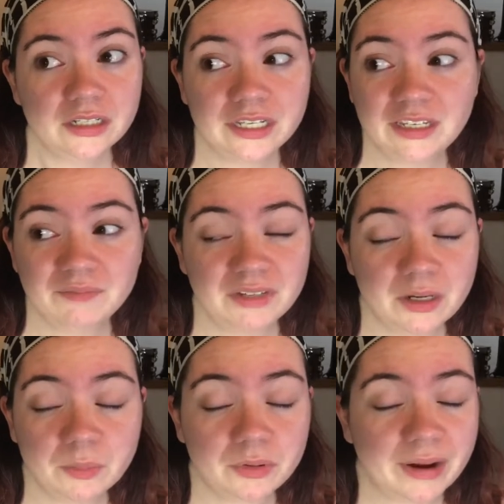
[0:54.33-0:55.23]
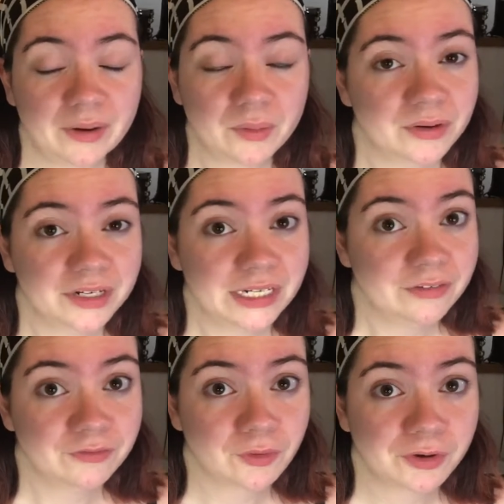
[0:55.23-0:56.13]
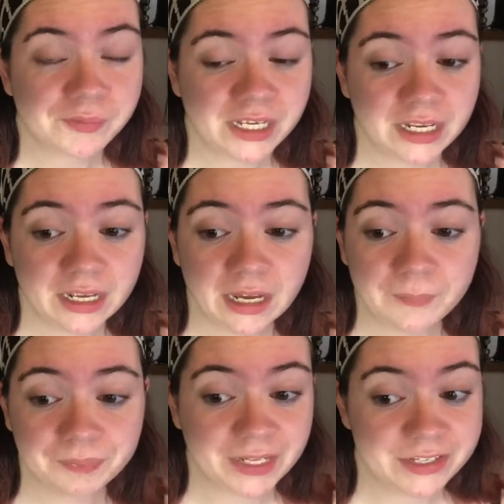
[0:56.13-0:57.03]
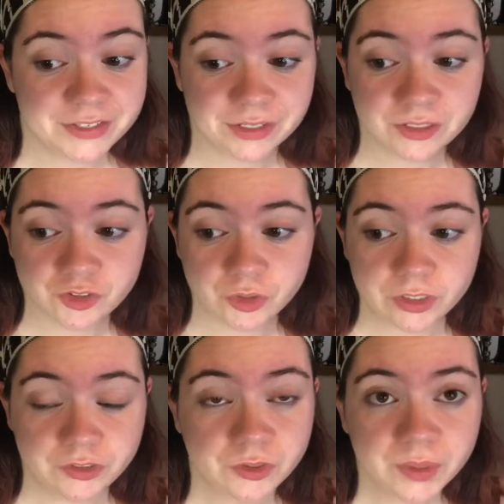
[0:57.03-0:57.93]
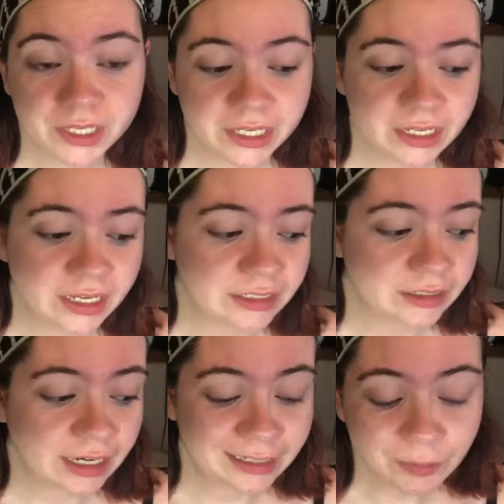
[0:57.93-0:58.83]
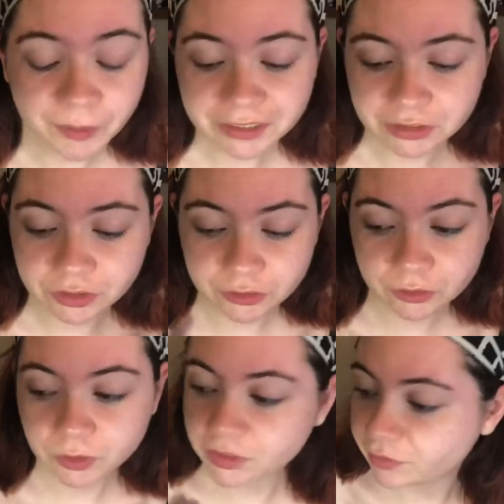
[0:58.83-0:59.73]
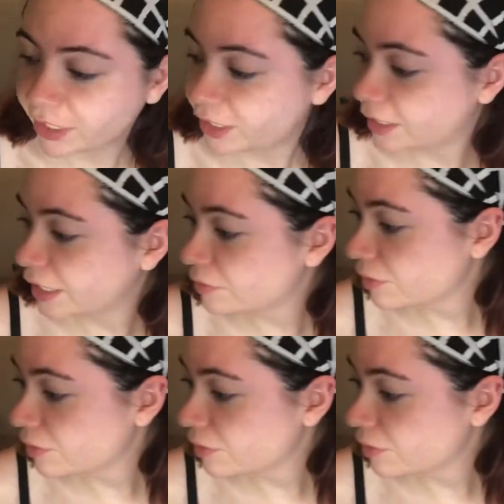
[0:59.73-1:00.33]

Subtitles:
like a priority for me. I still enjoy doing it, and I am going to do sort of like a get